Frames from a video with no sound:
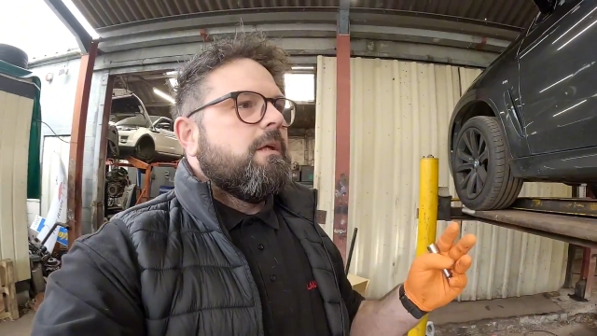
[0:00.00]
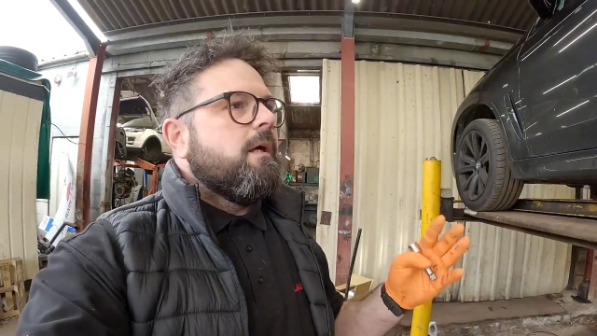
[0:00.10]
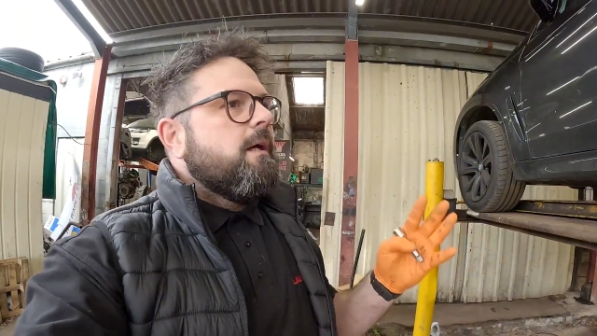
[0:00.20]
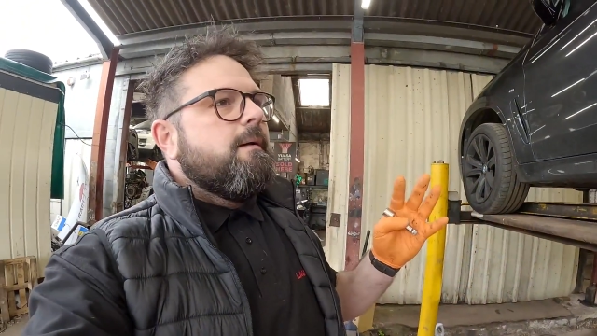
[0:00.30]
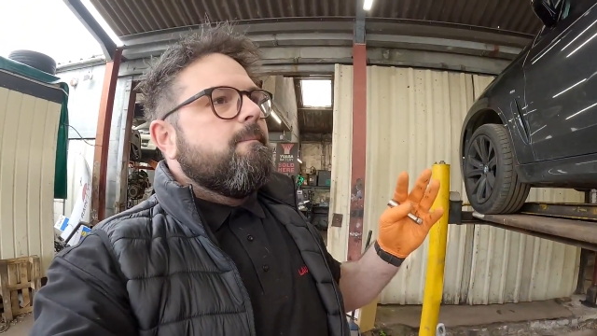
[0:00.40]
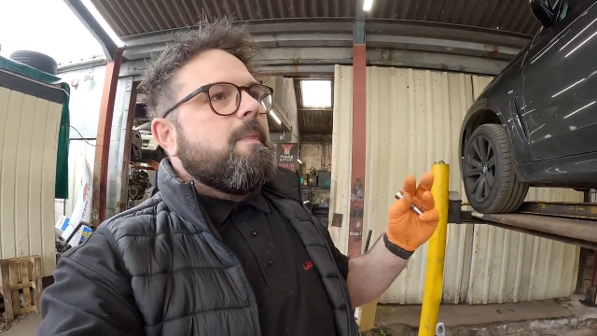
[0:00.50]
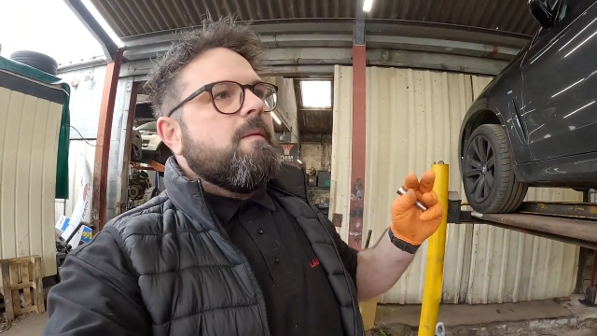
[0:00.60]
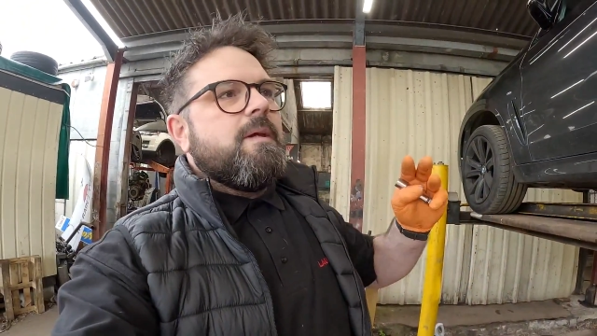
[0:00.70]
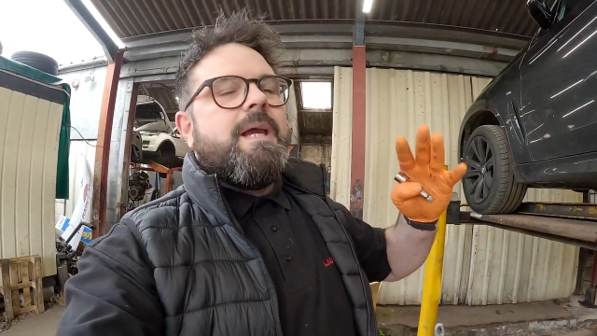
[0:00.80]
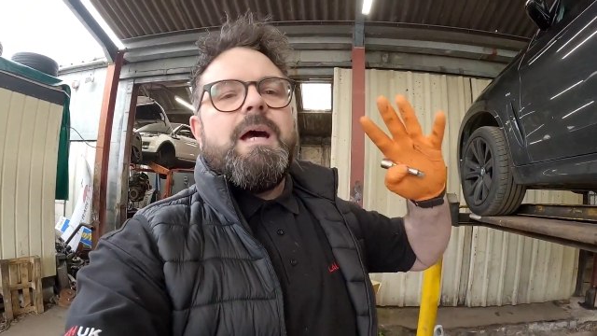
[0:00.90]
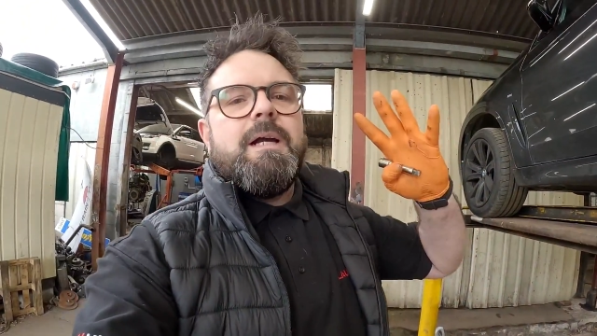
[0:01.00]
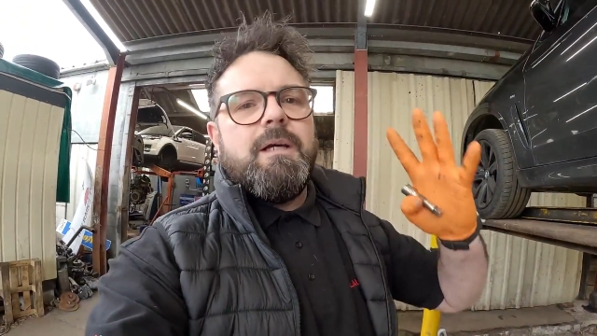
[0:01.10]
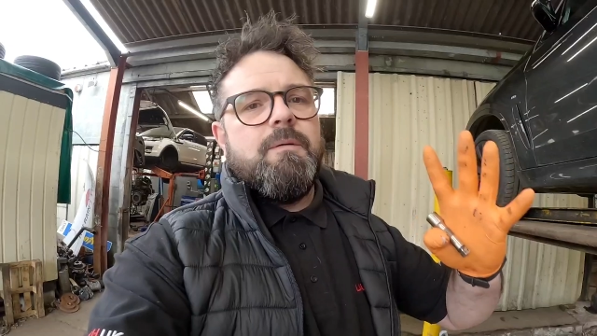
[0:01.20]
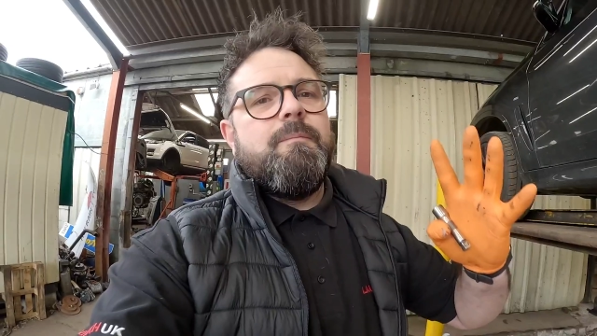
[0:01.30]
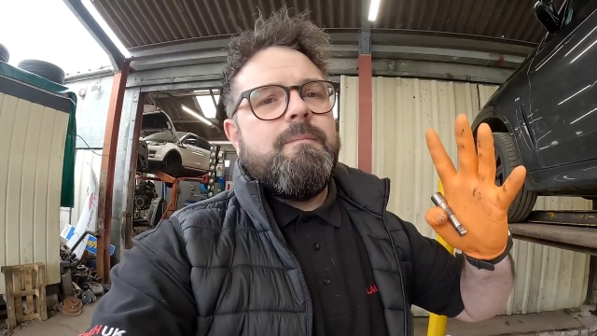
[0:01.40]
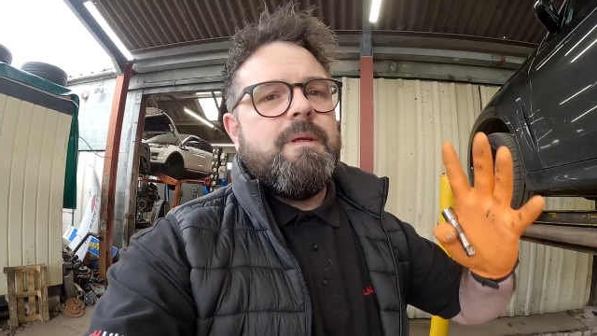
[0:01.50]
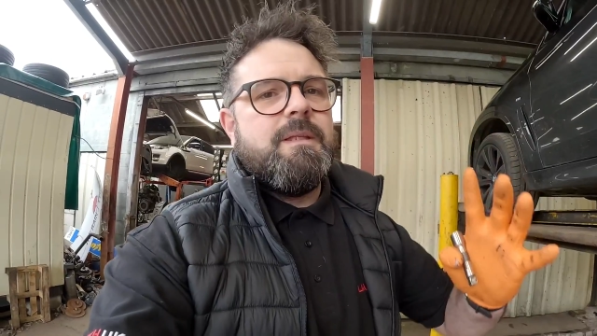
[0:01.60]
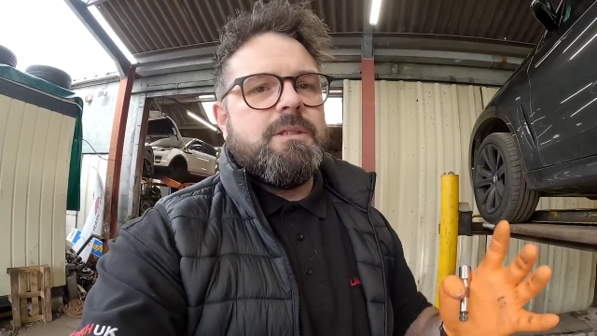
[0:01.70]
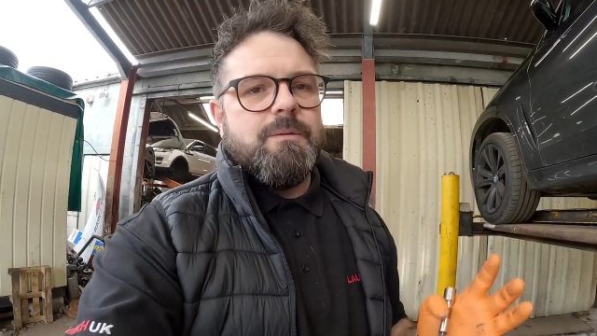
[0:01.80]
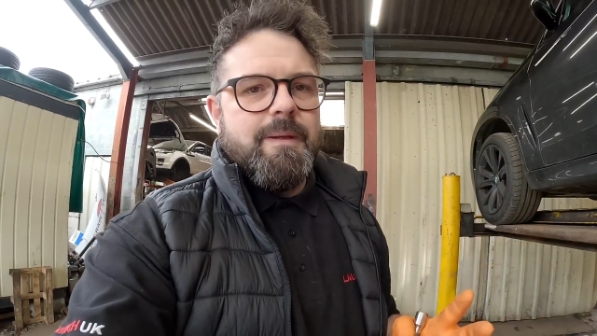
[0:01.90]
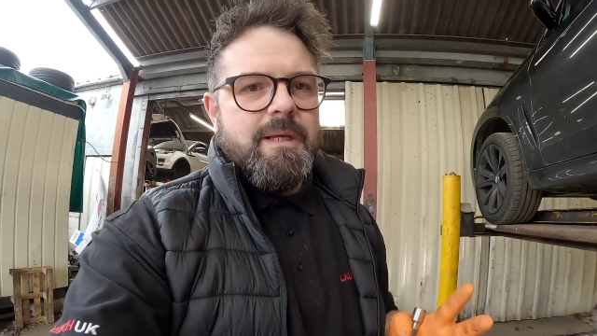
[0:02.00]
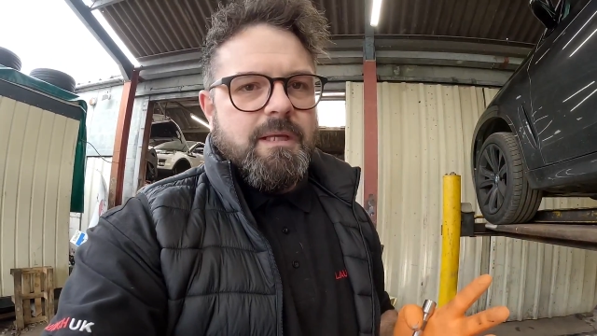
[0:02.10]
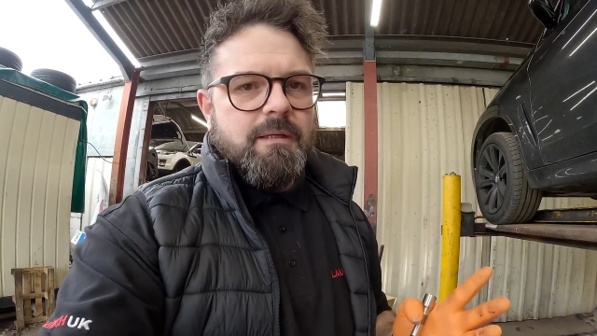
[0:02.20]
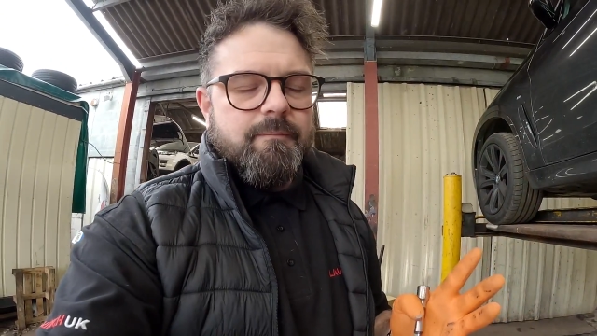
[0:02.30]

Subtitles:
The car come into me,